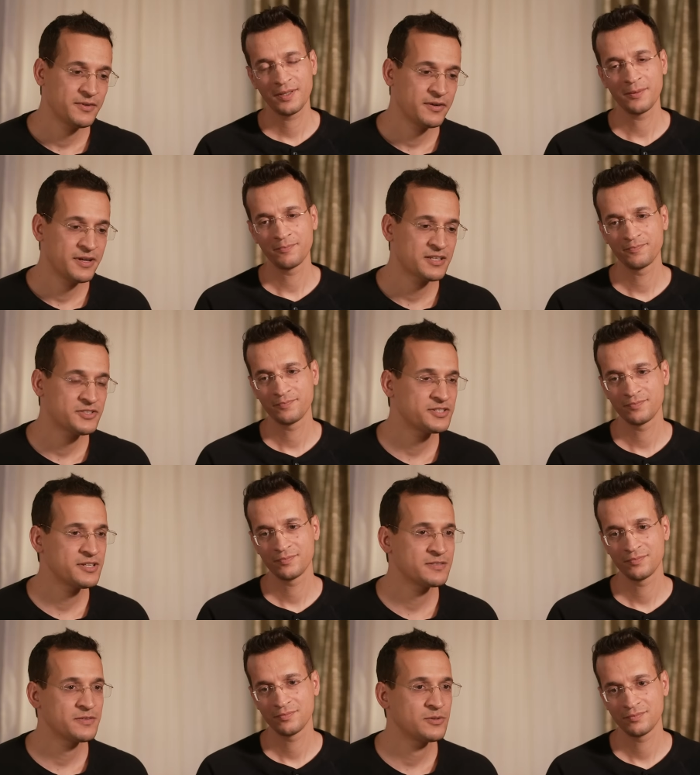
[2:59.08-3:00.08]
Speaker 1: are
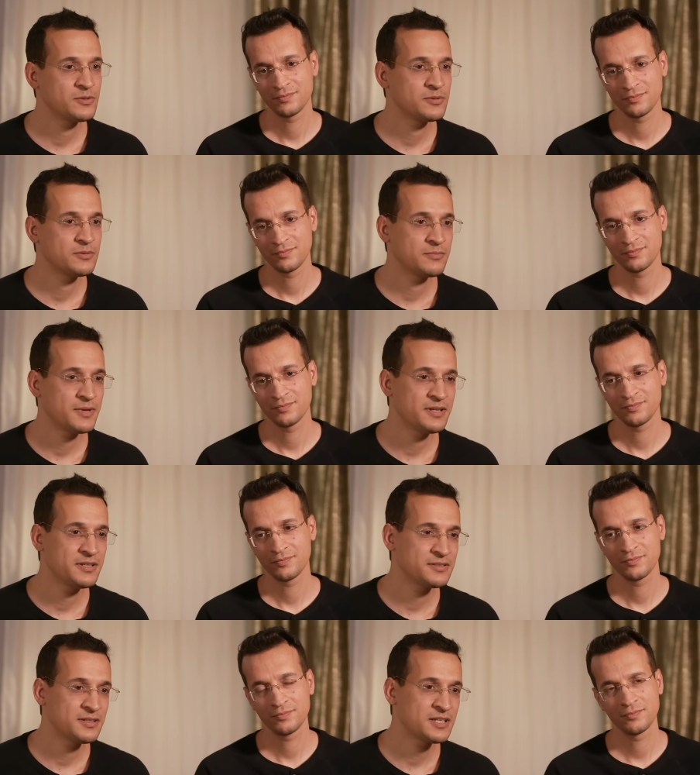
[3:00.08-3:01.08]
electricians, we do mainly
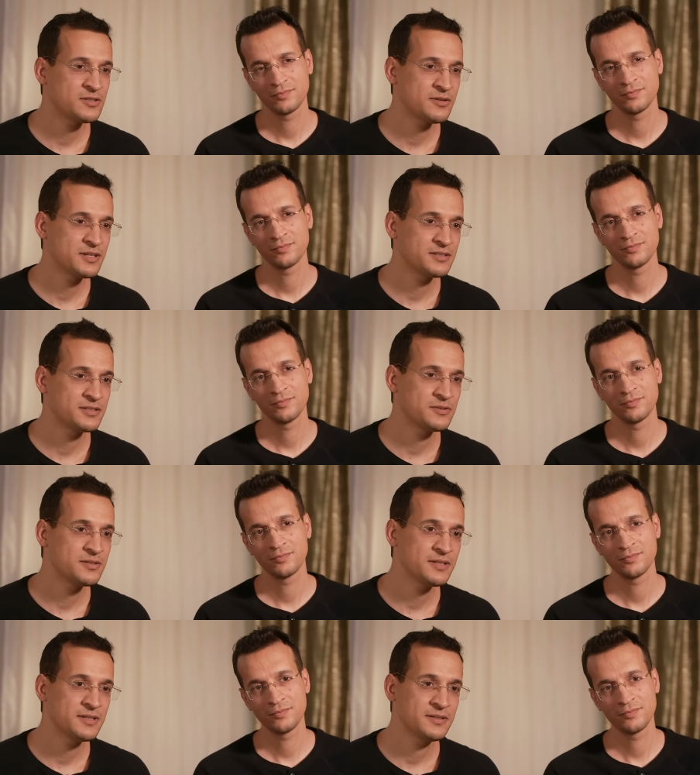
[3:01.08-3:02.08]
electronic
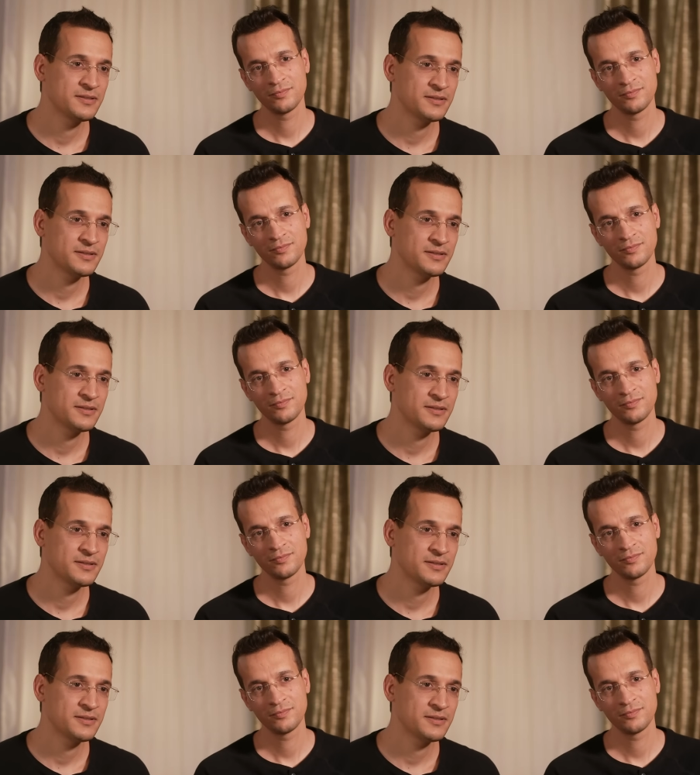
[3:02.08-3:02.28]
security,